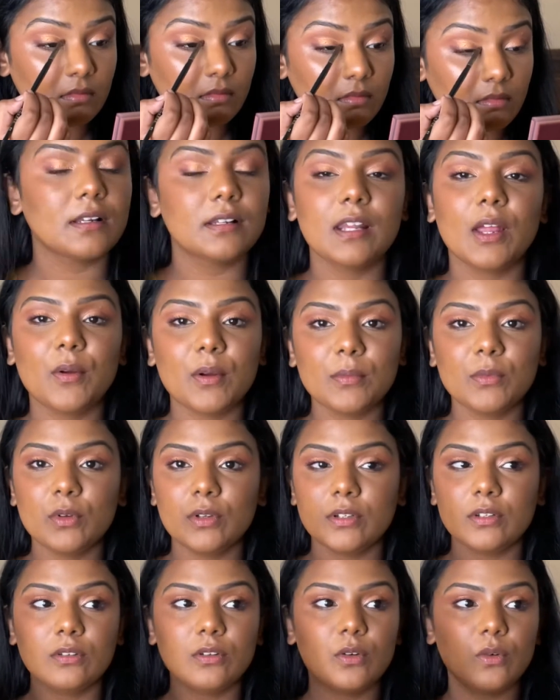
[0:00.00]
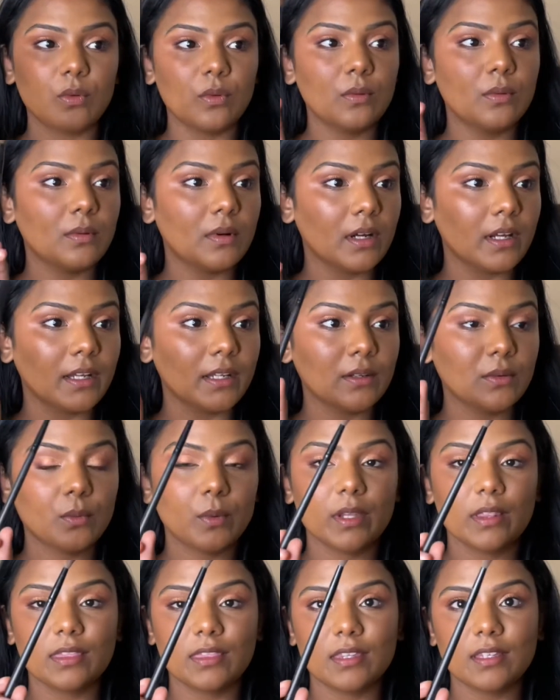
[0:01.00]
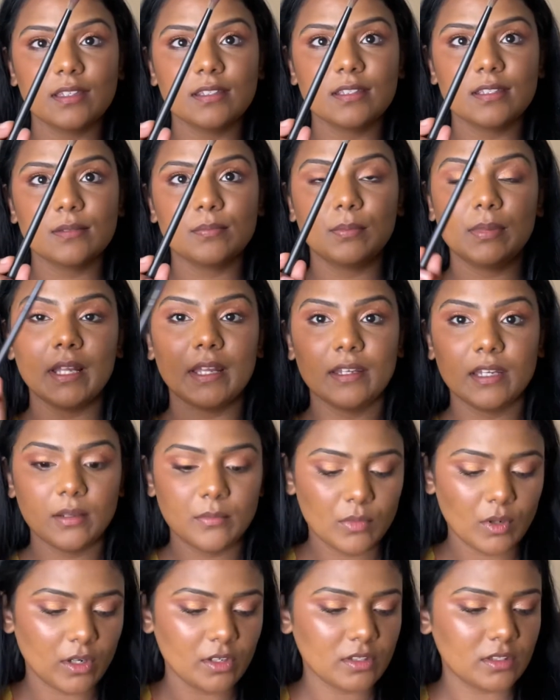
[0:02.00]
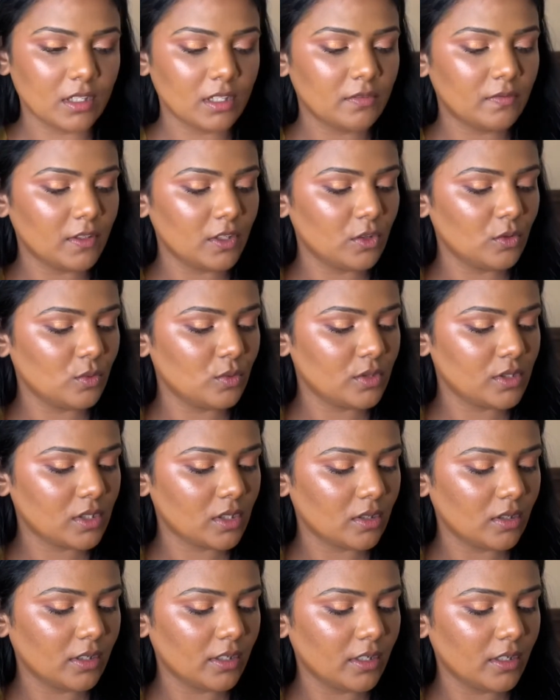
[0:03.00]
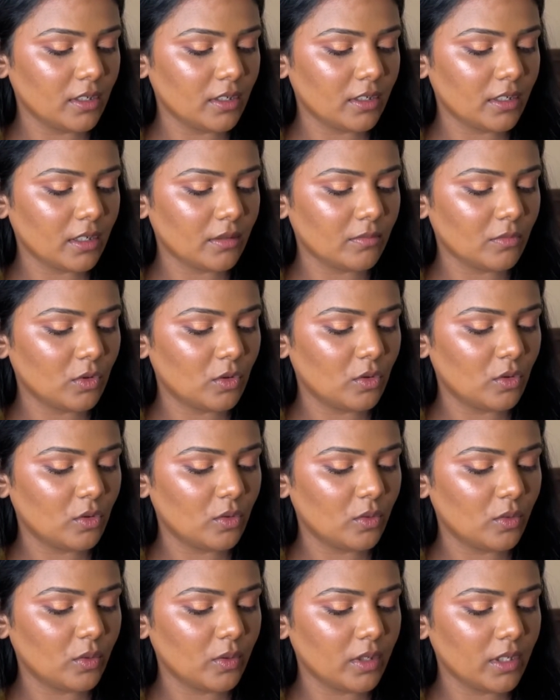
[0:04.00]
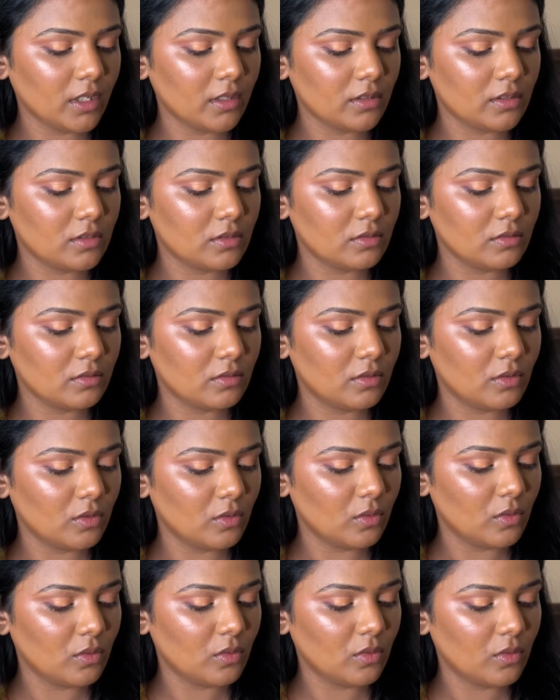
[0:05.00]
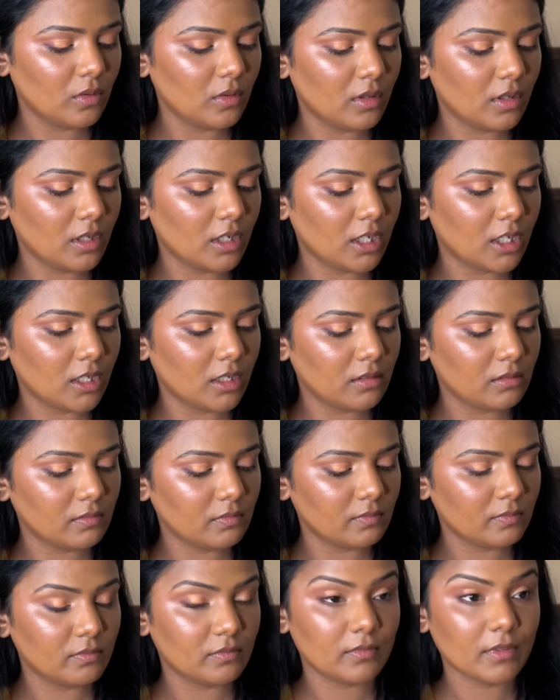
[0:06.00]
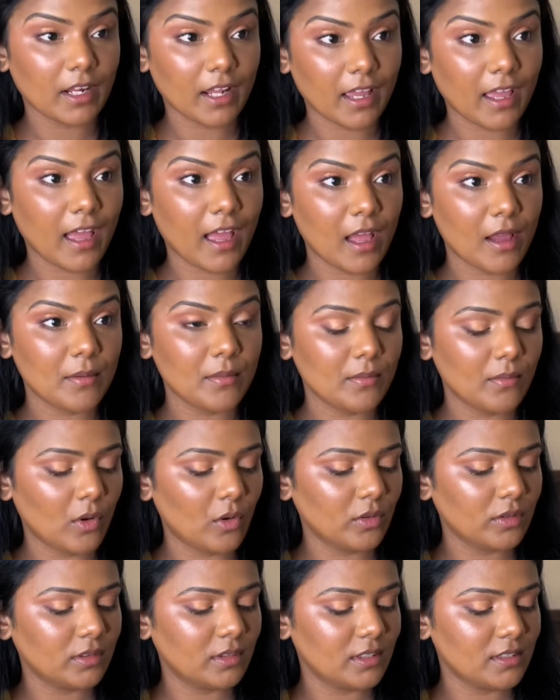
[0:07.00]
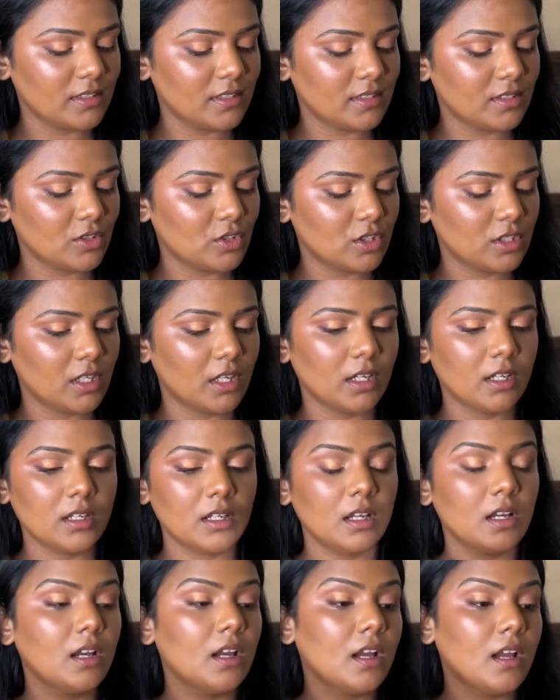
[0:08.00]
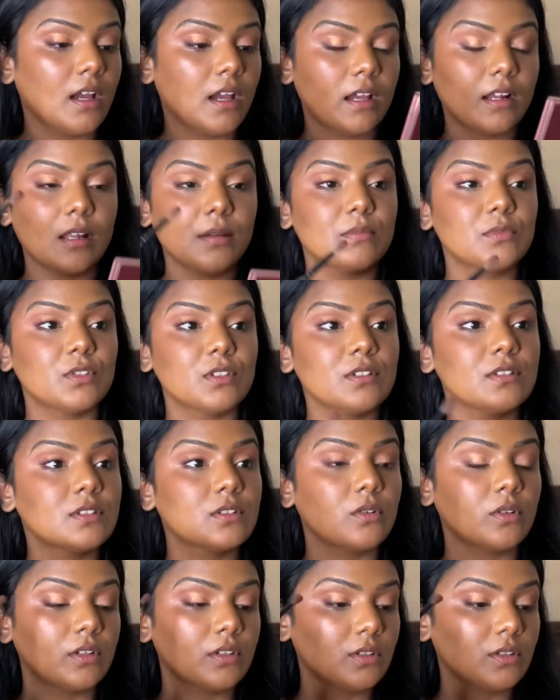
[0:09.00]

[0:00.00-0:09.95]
Now I'm going to go in with this blending brush that we used earlier and I'm going to go like ham on this shade and I'm just going to